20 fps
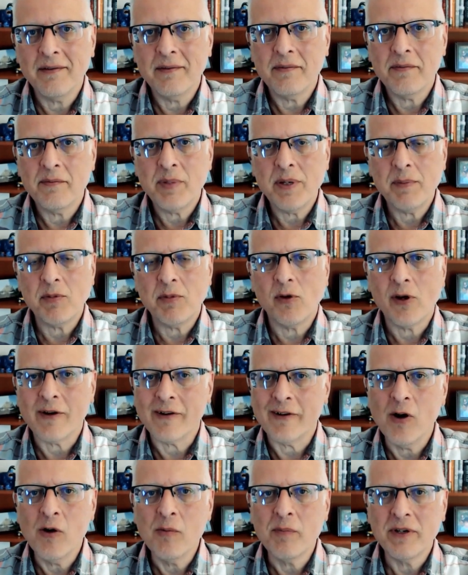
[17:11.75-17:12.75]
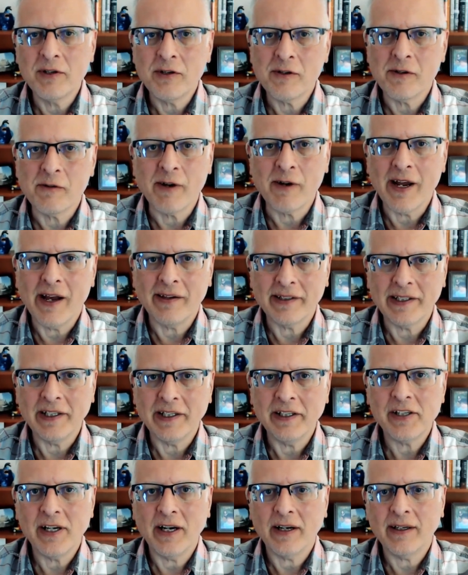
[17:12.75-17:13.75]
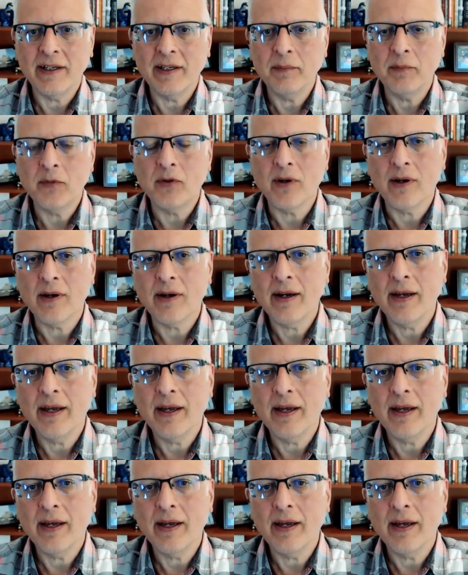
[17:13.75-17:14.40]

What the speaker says: people aren't open to the reality check anymore.